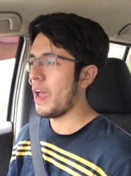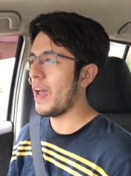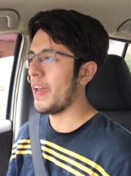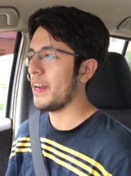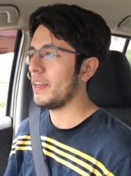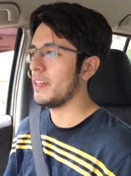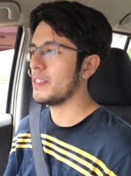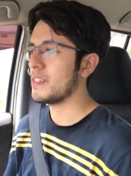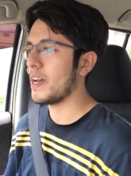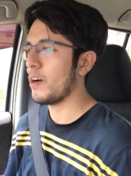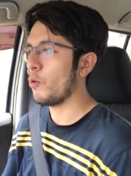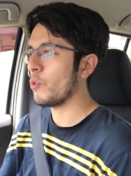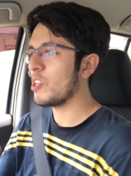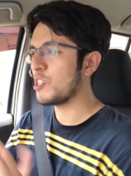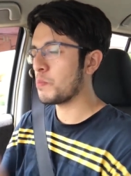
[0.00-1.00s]
and it's not
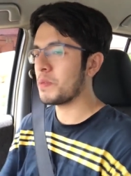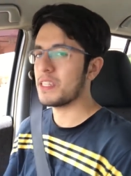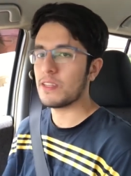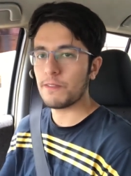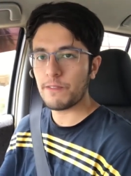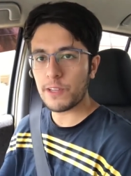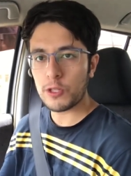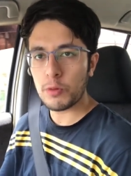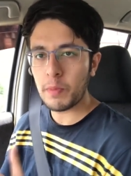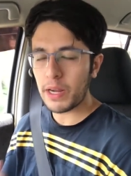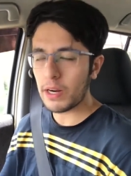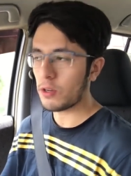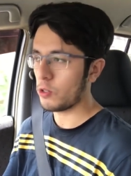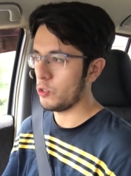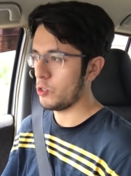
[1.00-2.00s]
only specific to
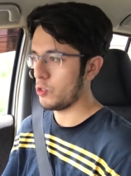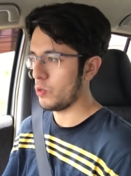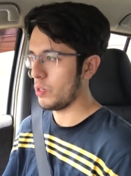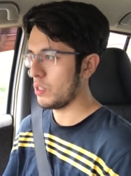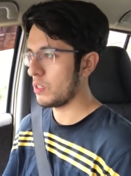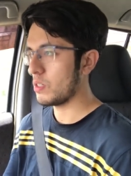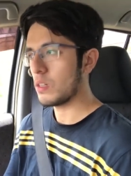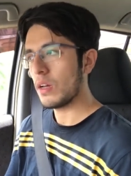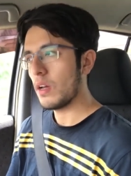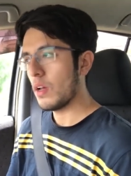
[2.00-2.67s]
medical students.